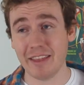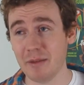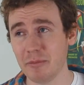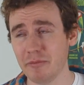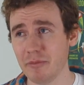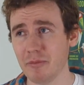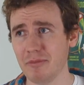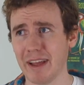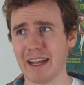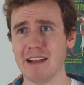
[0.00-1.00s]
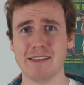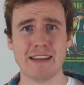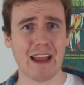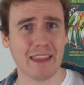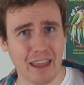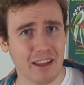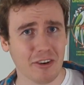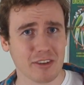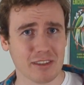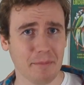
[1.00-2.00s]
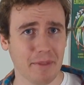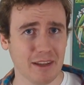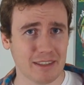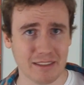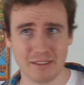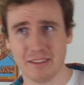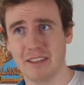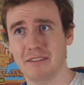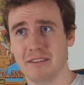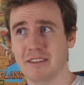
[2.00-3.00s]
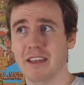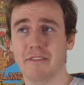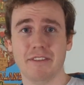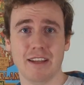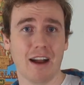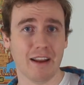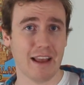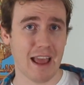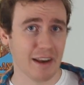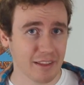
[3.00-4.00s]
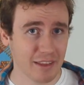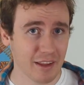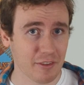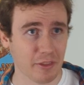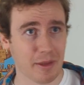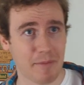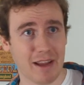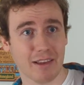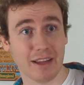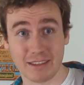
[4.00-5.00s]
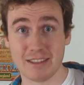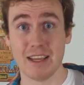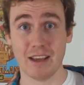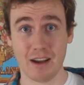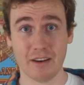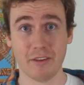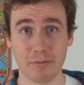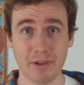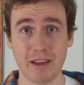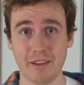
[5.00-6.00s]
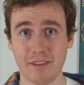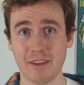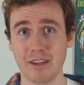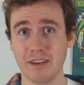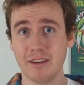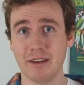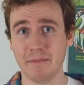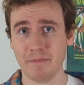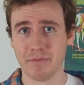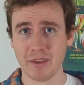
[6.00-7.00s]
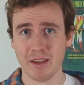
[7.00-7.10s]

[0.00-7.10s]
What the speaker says: them like a decade or something to give Tiana anything, so they made like Tiana's Place in or